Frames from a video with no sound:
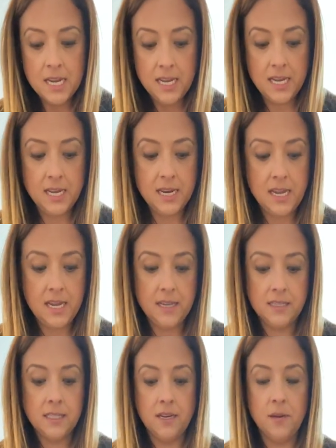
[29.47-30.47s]
It
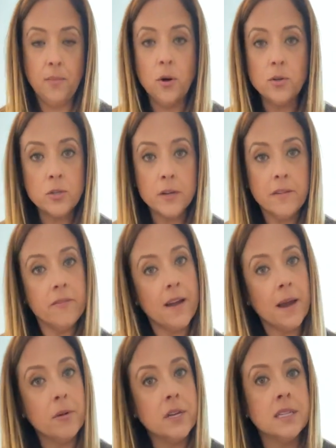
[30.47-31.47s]
is an upholstery
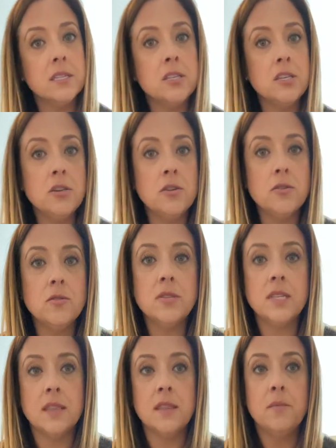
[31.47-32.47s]
fabric that's used
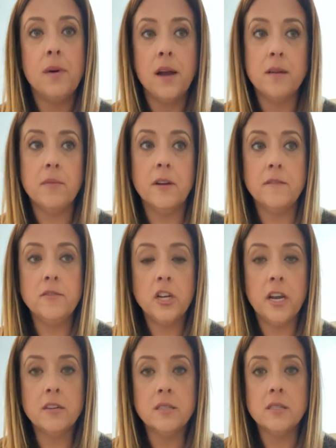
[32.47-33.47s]
at the bottom of
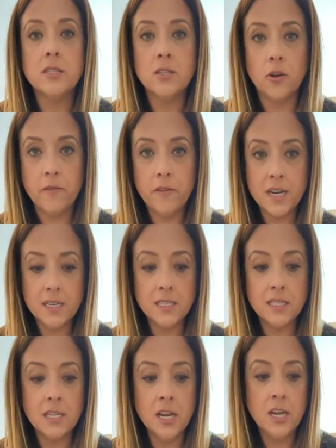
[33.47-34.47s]
chairs and sofas.